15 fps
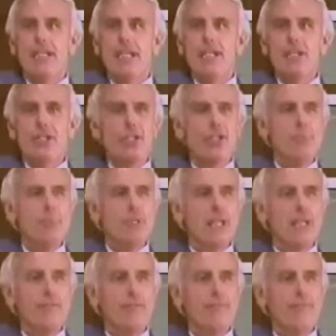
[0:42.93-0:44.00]
he
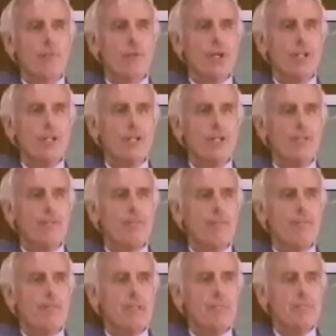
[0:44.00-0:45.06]
accumulated
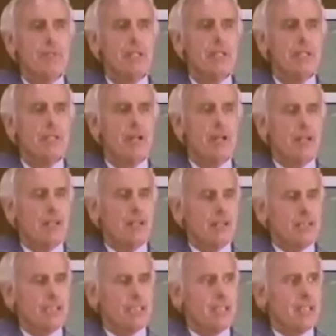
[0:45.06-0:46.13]
$450 million.
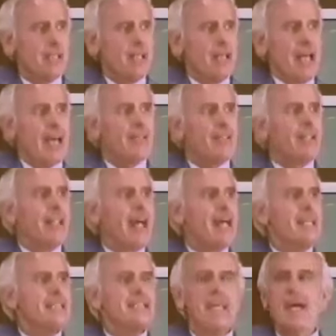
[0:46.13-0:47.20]
And the
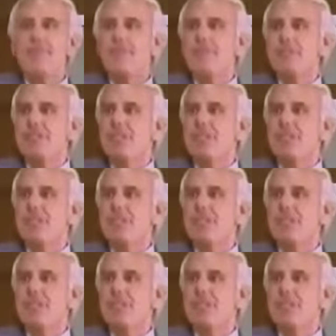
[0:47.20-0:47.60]
last half of